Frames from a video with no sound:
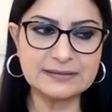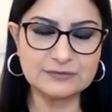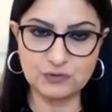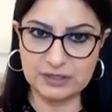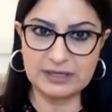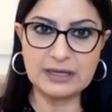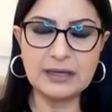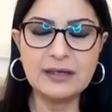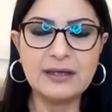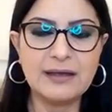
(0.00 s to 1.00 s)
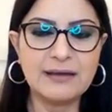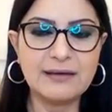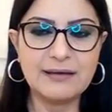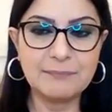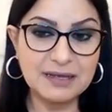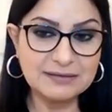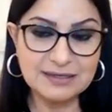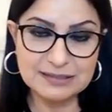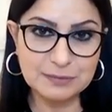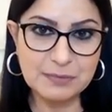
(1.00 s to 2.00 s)
tricky. But it
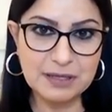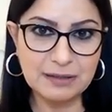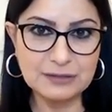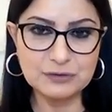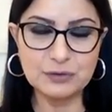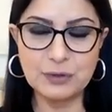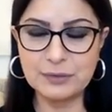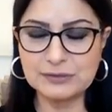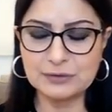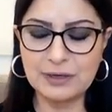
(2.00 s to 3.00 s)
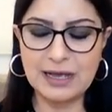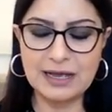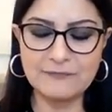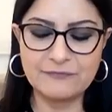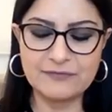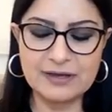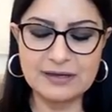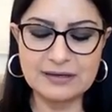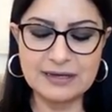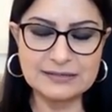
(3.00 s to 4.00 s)
doesn't mean that you're going to have
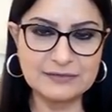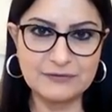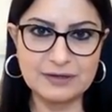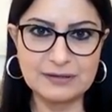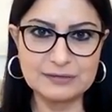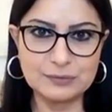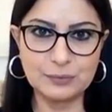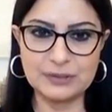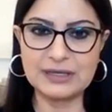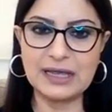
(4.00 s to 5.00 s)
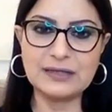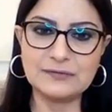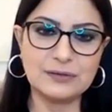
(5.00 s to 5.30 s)
a difficult weekend.